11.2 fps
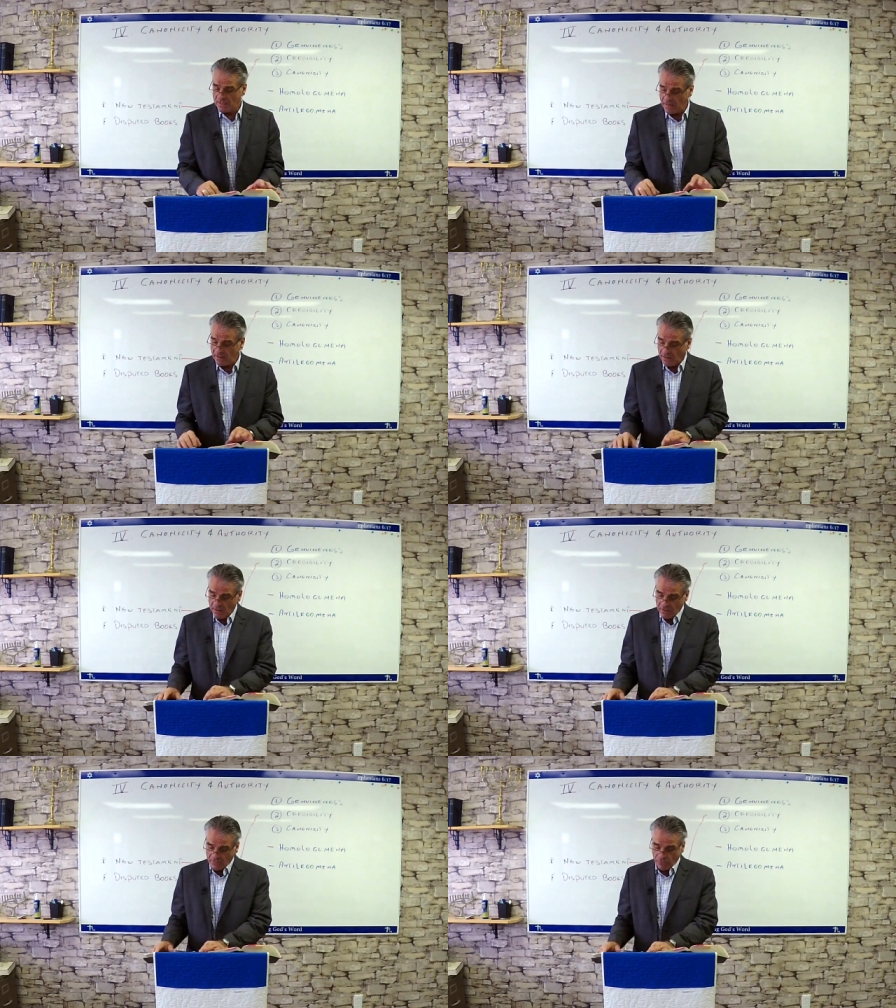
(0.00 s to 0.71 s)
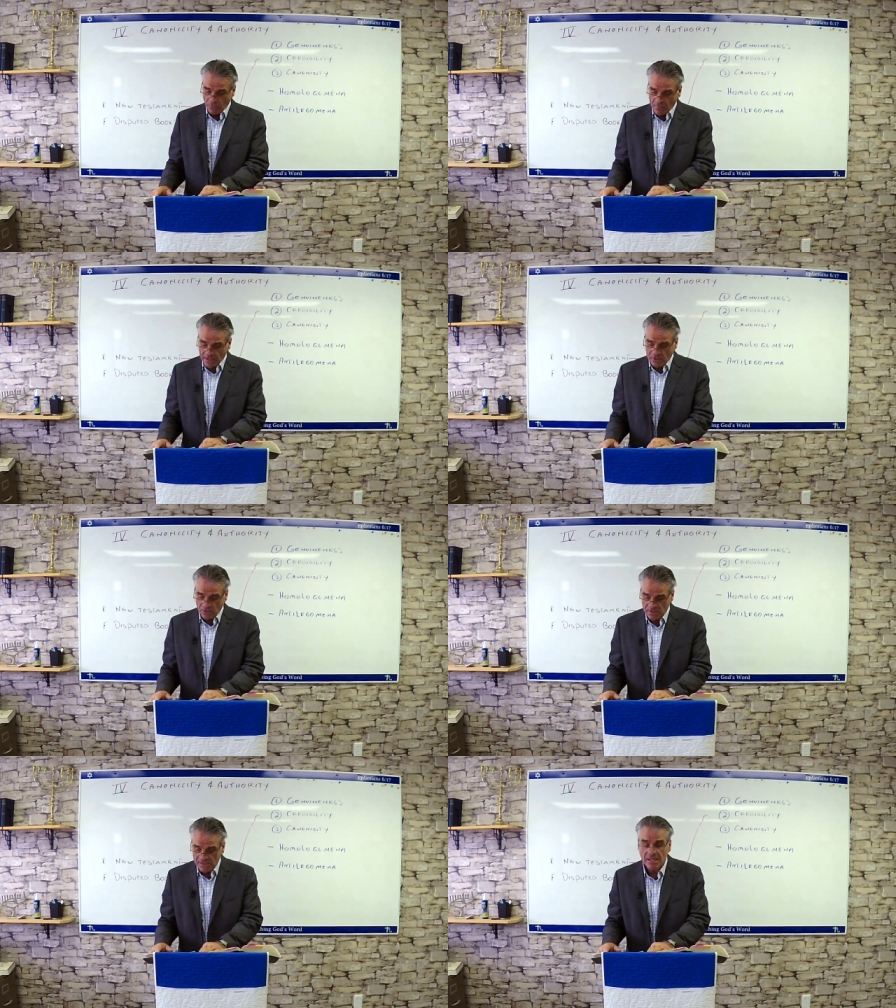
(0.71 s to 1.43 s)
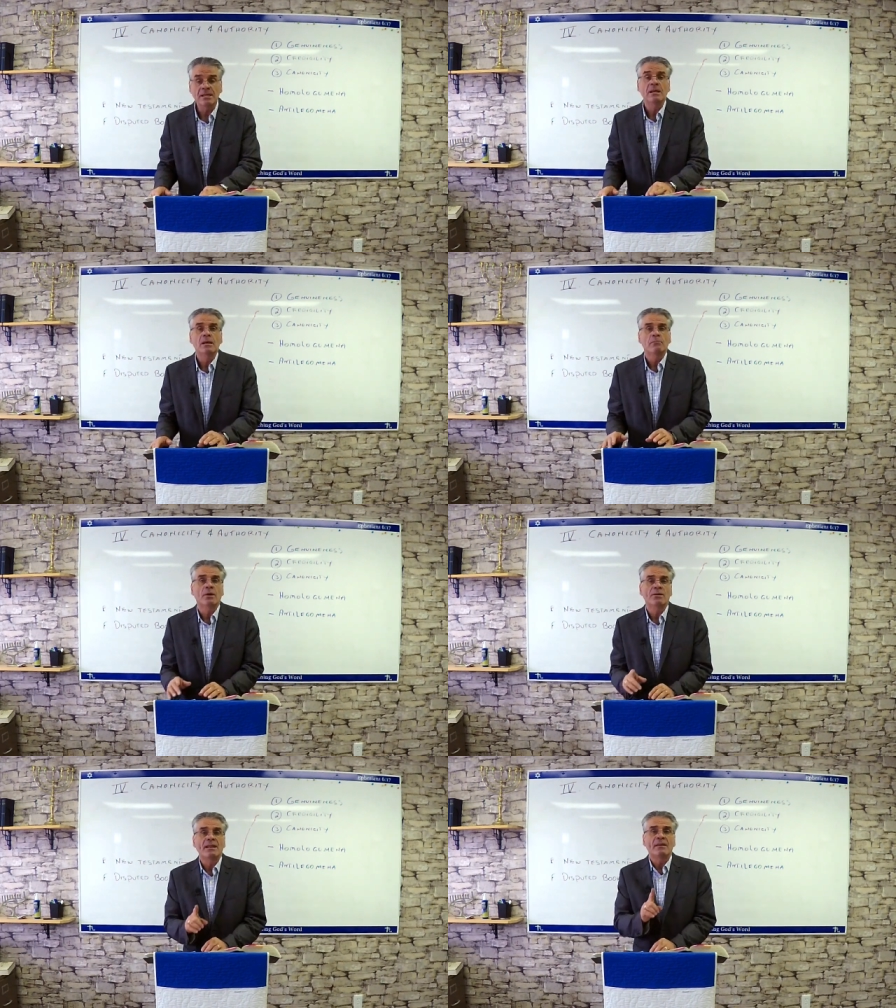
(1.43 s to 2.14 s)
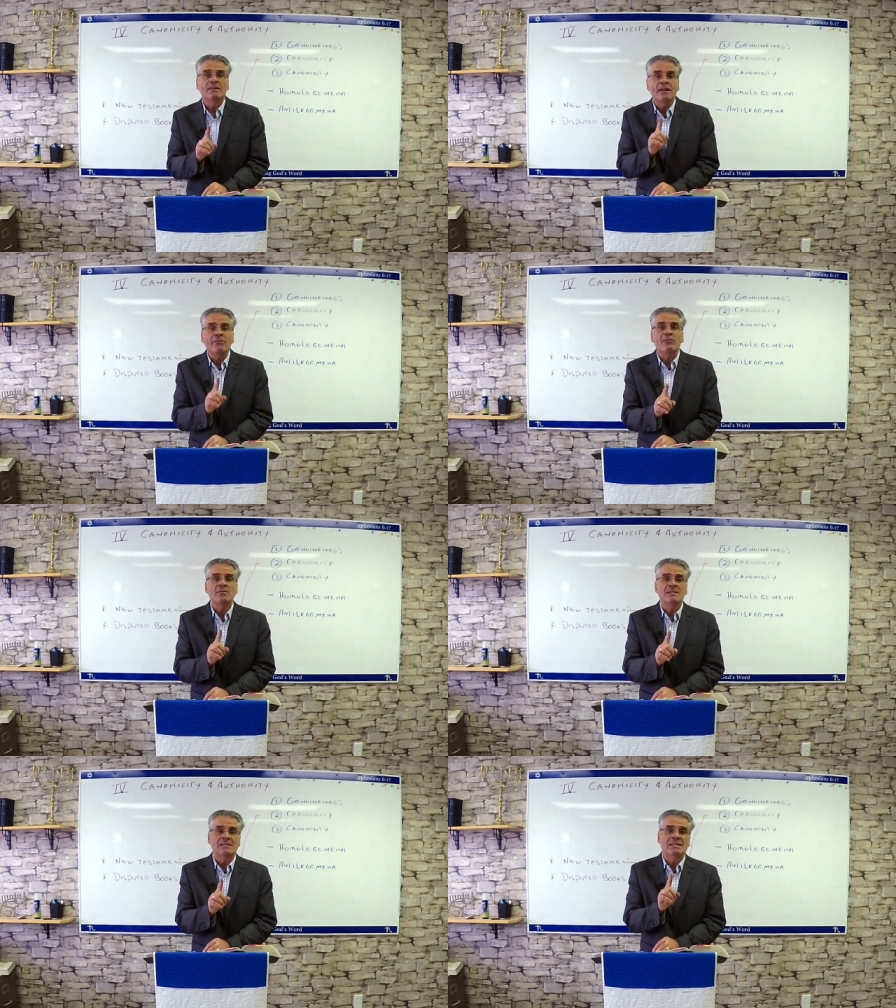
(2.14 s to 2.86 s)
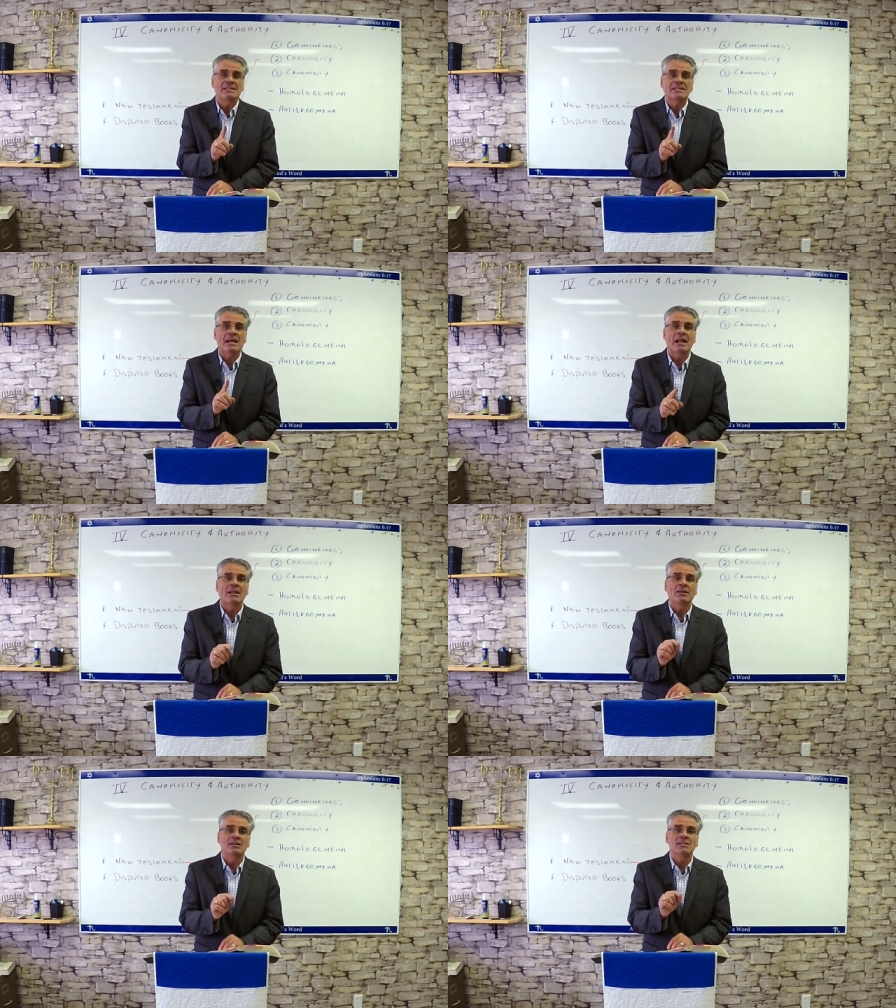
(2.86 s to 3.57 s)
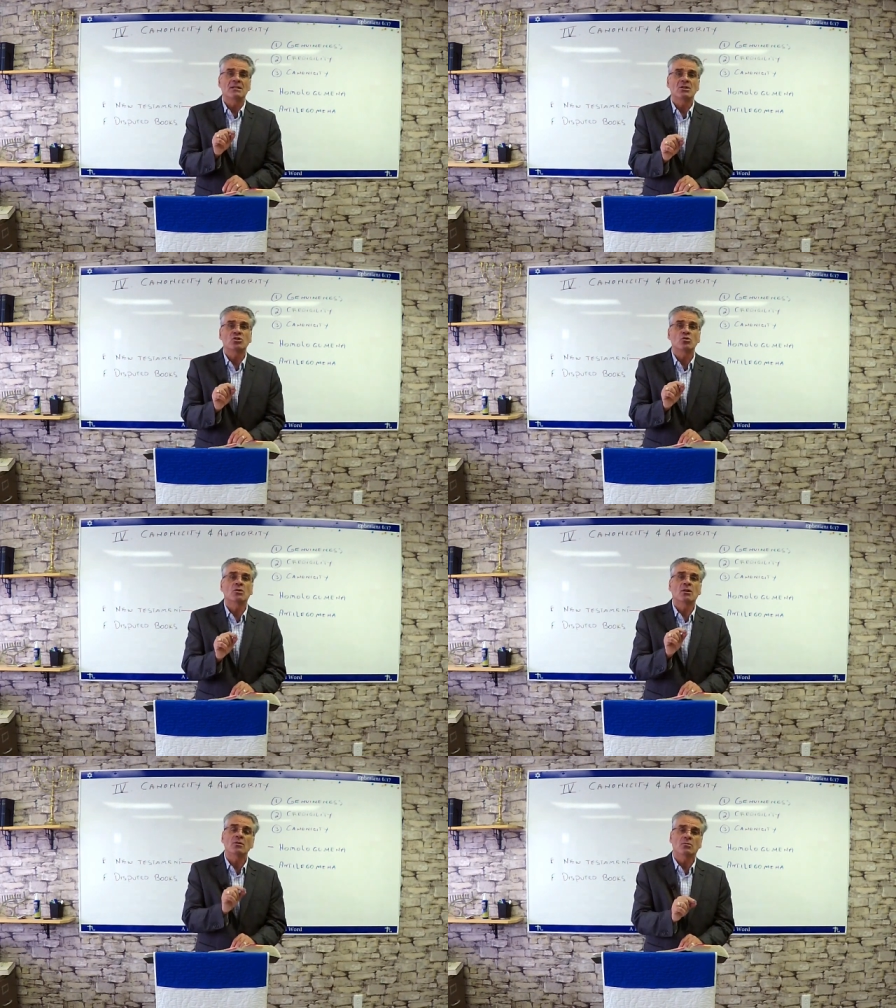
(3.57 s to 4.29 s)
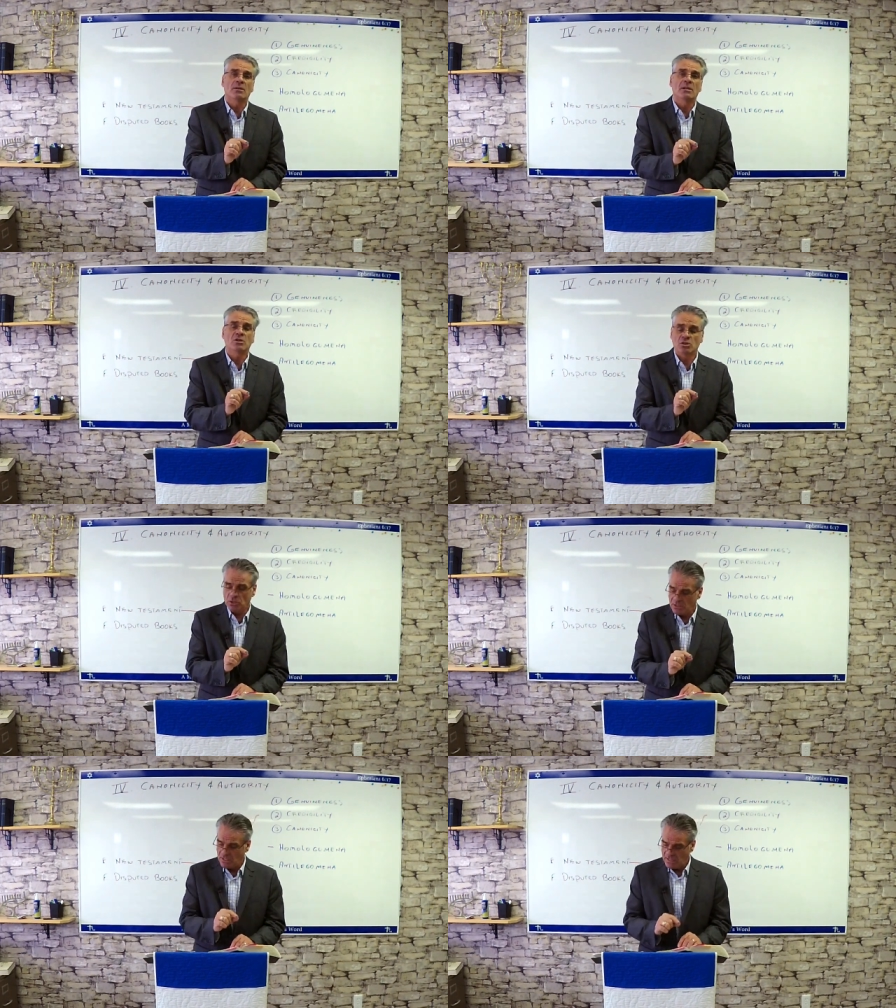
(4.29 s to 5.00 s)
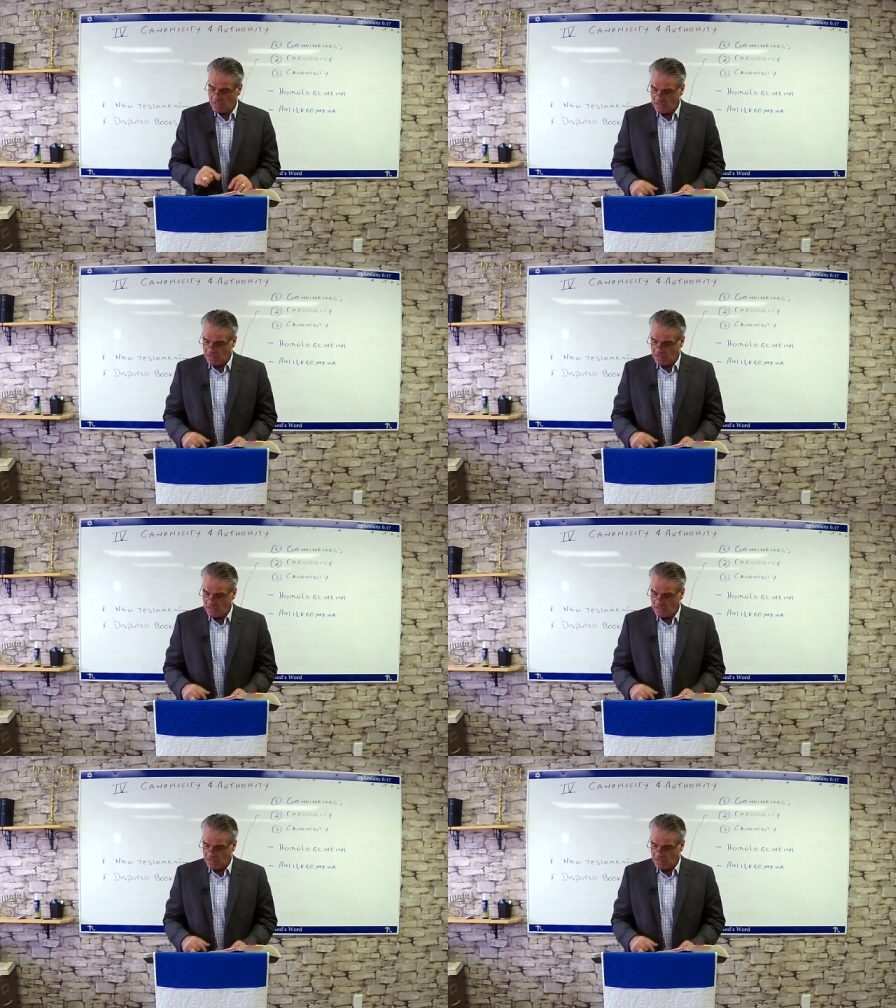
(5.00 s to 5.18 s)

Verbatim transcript: day from A to Z, but their difference in style does not show contradiction.